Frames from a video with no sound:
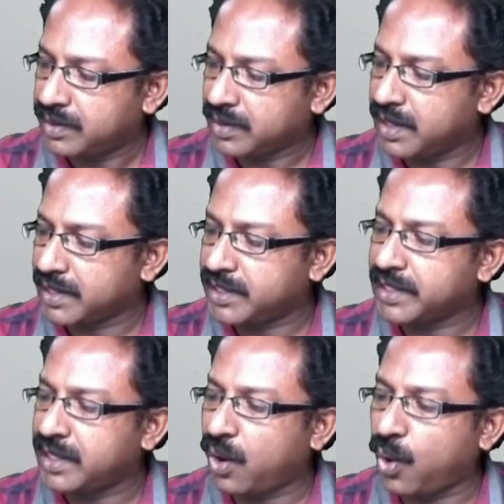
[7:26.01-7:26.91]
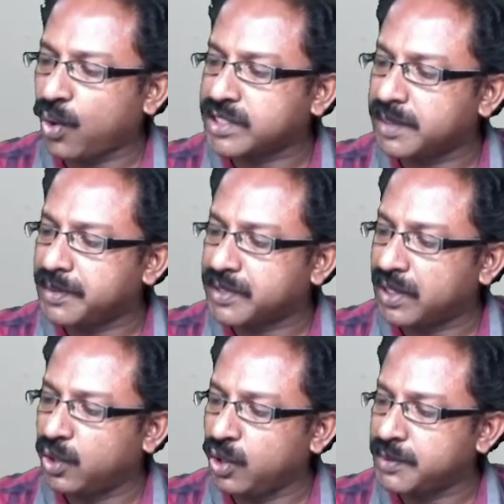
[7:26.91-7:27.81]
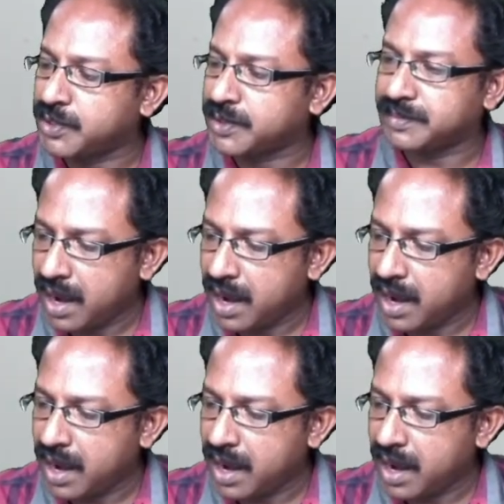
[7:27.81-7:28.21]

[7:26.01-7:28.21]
connecting the occipital lobes,